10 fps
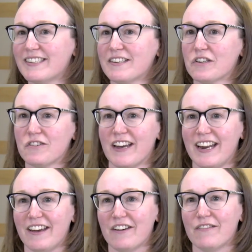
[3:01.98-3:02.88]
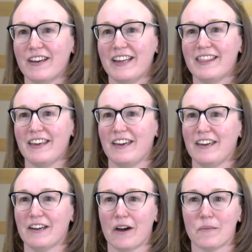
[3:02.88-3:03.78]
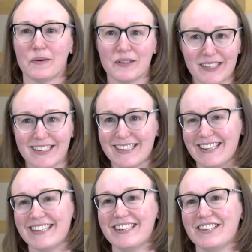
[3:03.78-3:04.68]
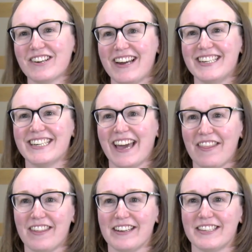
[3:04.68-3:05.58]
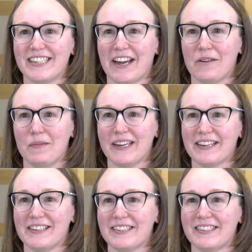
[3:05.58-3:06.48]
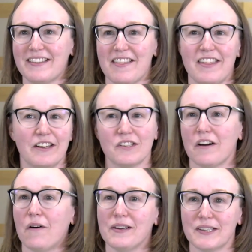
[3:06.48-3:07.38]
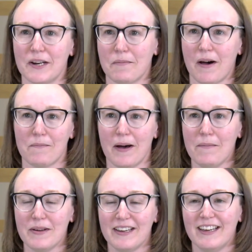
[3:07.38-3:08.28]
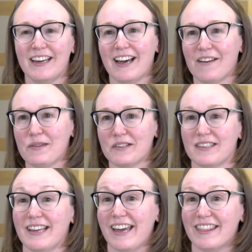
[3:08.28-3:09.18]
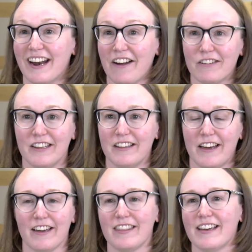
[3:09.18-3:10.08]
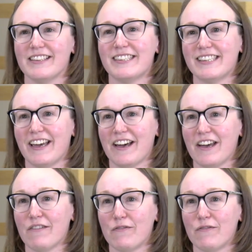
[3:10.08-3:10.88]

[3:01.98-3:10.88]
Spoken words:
they're creative, they are persistent in trying to get things done, because things are always going to pop up. There's a saying that I really like that's, I